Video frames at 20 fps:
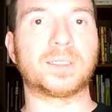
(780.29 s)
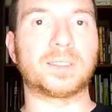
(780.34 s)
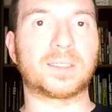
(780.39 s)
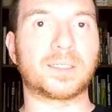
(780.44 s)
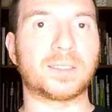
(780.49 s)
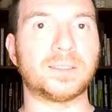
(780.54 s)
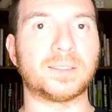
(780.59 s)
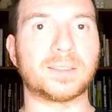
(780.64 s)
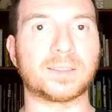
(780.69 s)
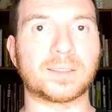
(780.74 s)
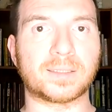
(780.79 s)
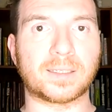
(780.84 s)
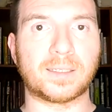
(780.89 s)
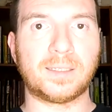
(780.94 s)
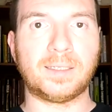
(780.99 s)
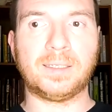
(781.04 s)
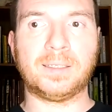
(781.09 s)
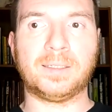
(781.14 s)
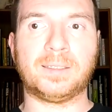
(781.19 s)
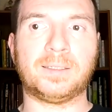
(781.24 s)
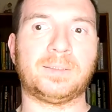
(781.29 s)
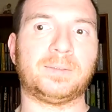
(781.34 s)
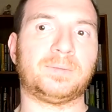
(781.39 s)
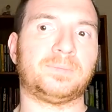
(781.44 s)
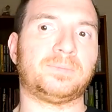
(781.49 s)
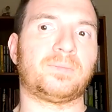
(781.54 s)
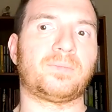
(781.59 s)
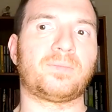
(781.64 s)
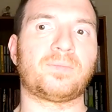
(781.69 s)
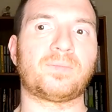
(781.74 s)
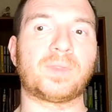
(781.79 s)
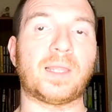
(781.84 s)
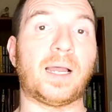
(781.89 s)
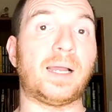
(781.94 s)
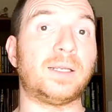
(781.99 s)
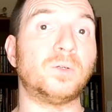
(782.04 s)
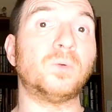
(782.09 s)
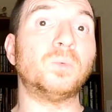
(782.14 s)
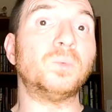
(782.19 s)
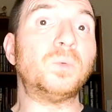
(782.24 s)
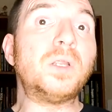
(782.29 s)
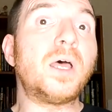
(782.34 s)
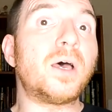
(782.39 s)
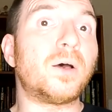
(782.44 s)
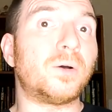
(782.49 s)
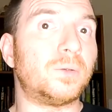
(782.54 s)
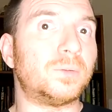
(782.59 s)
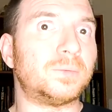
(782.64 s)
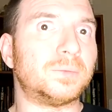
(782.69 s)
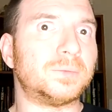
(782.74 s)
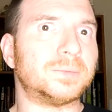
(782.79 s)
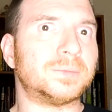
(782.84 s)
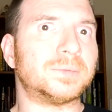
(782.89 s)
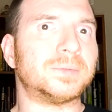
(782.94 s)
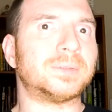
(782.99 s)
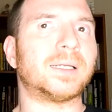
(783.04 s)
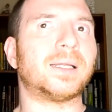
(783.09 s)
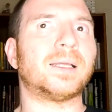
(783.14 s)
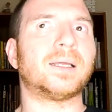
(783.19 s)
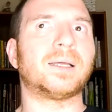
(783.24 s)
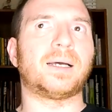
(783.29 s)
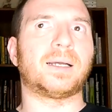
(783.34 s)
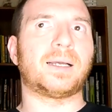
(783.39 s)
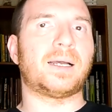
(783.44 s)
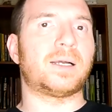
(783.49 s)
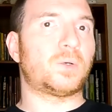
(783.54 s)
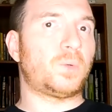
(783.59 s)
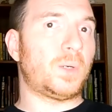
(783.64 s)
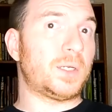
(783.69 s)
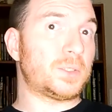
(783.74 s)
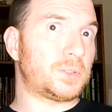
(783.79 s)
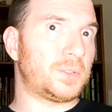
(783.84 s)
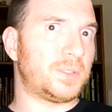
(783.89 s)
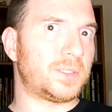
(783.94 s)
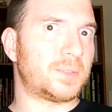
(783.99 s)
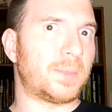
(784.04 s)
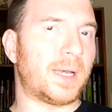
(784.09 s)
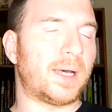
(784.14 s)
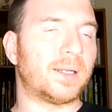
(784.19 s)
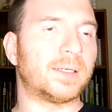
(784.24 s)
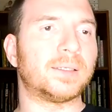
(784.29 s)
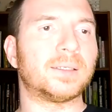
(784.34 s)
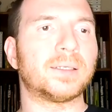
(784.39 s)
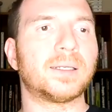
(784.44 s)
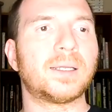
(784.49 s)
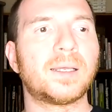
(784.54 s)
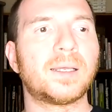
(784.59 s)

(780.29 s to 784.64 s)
it because I don't know. I got questions about it.